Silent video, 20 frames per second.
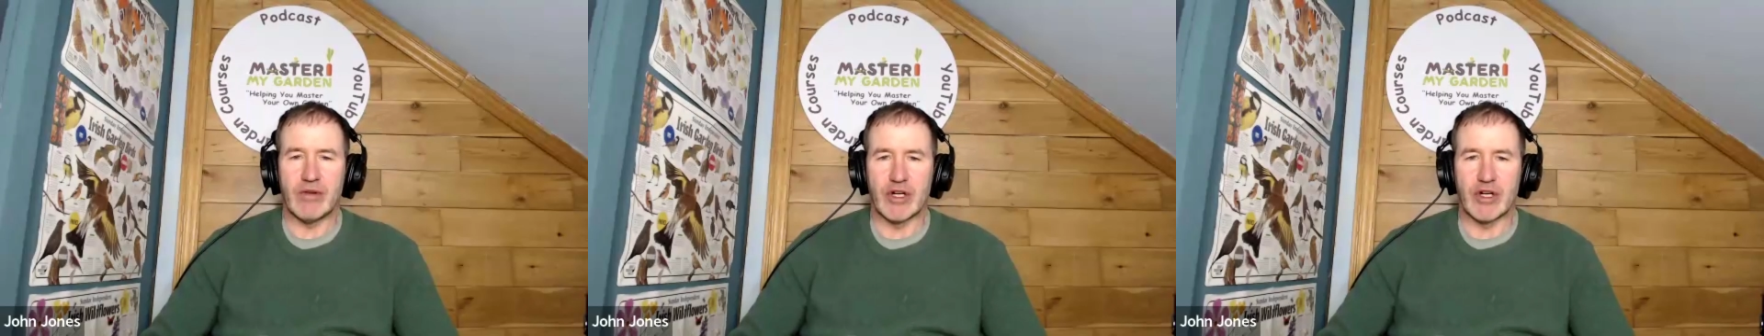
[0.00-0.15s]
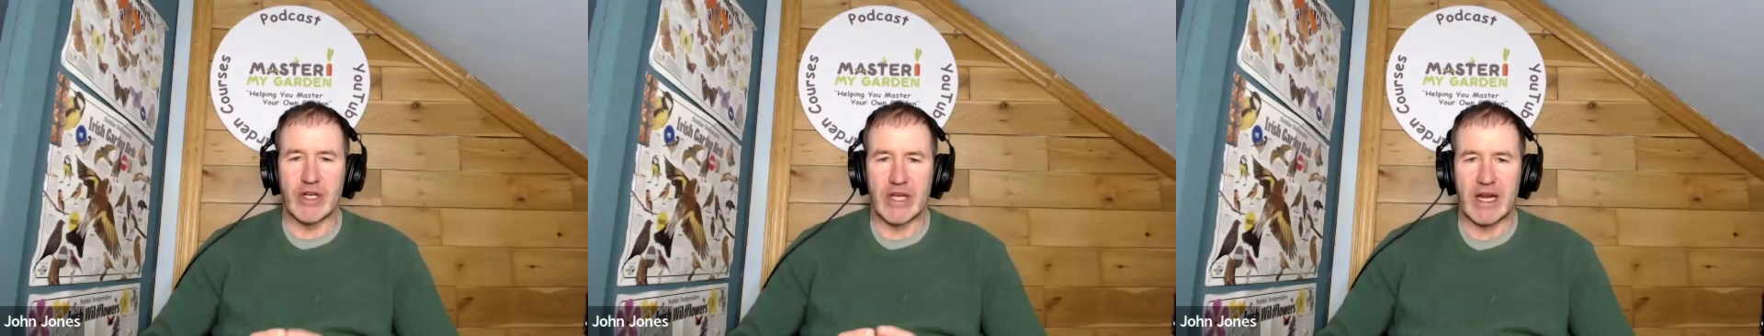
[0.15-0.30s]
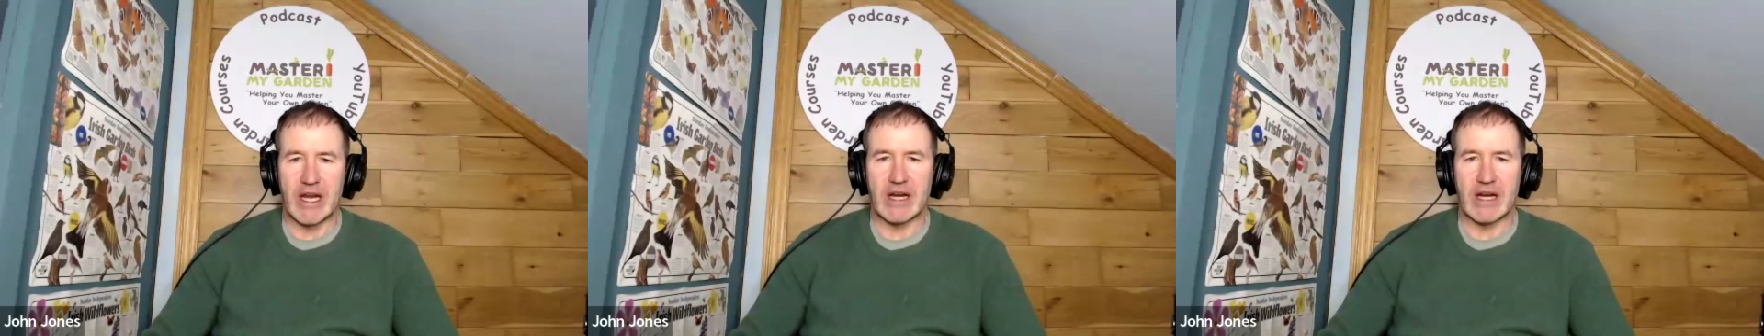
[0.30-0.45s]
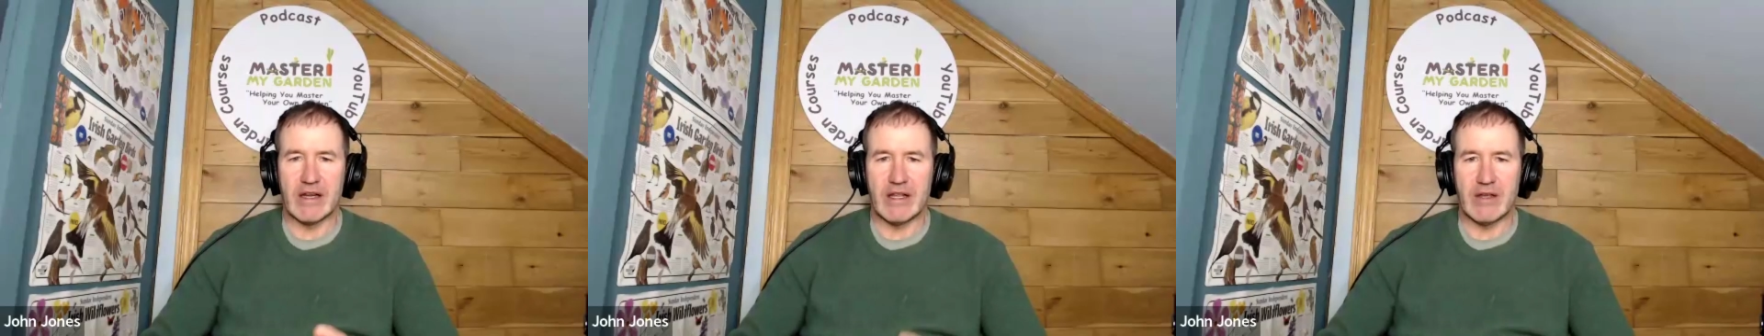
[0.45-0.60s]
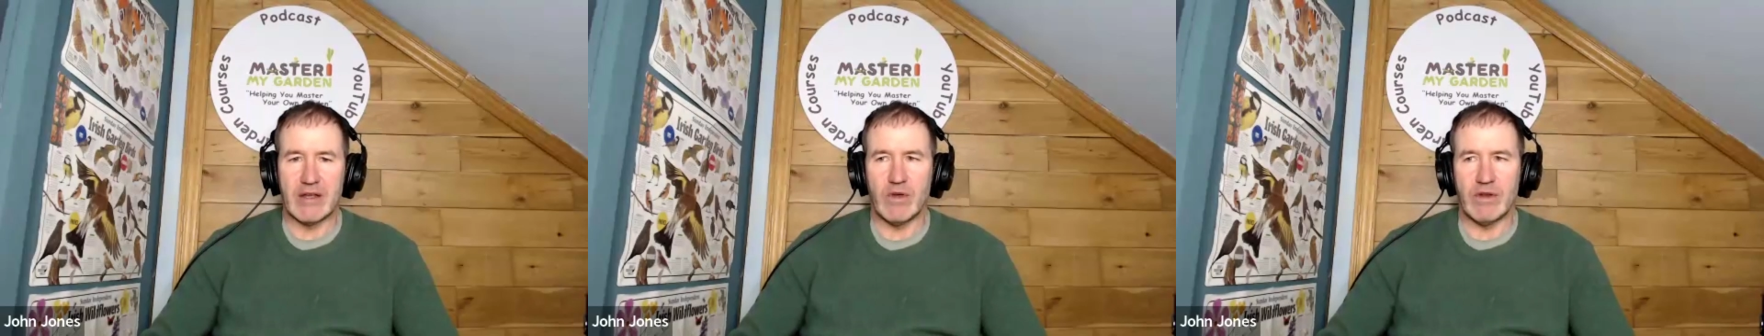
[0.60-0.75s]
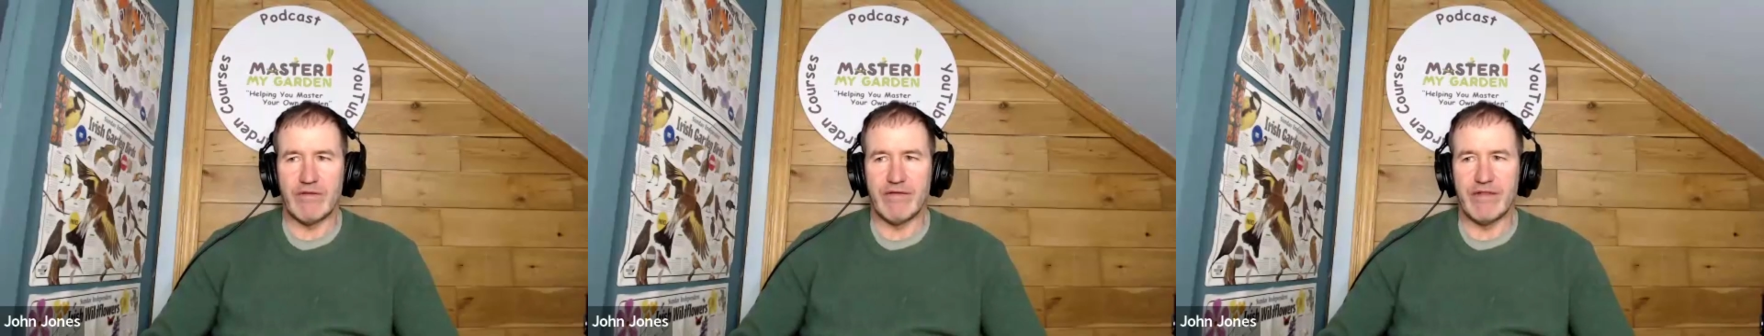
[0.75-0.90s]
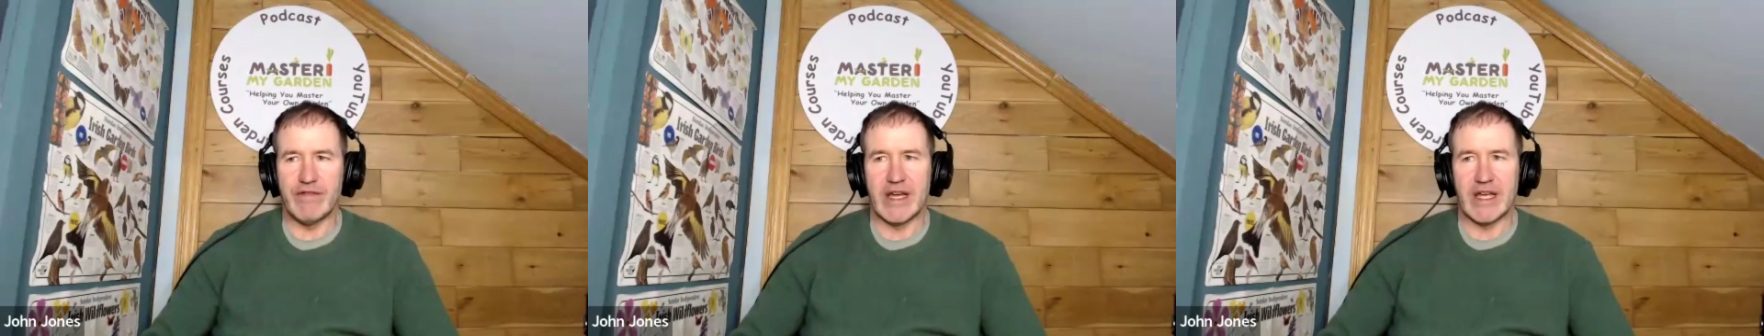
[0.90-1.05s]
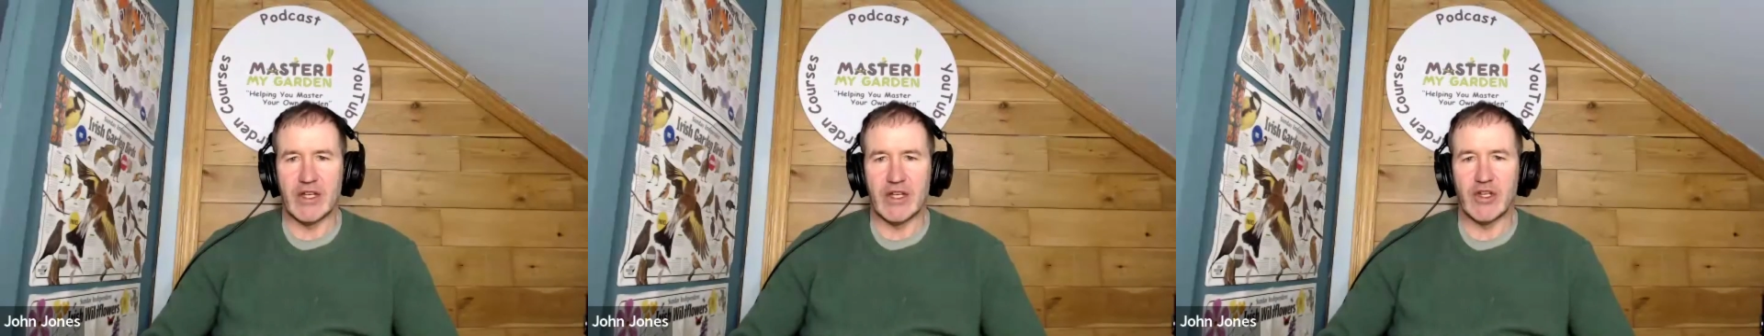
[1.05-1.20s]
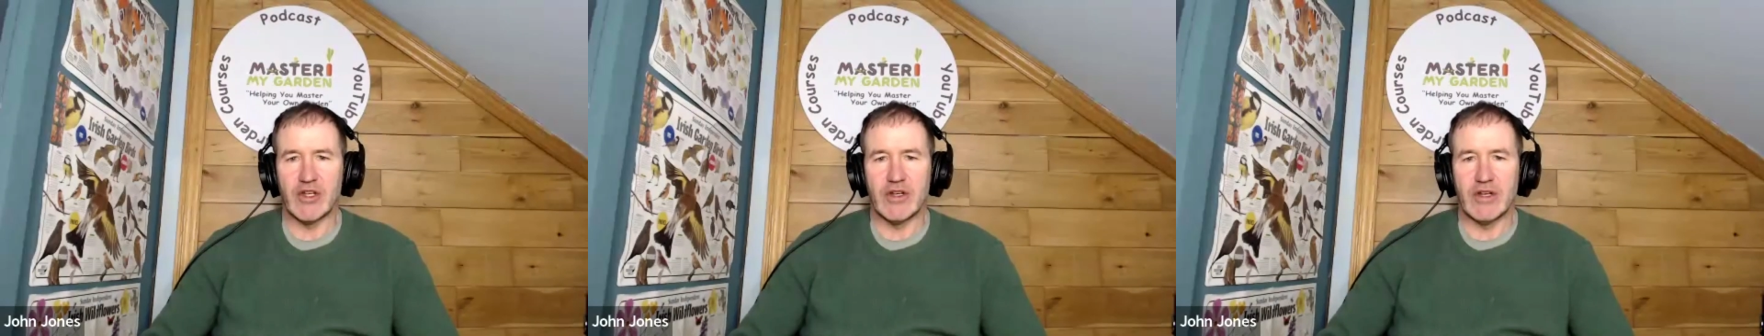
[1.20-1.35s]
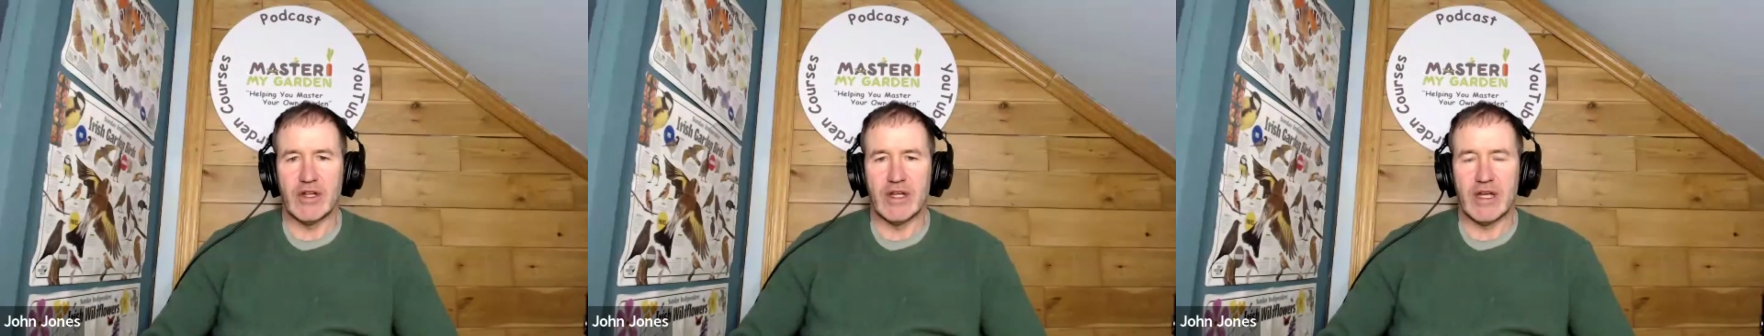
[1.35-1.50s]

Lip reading: particularly with veg,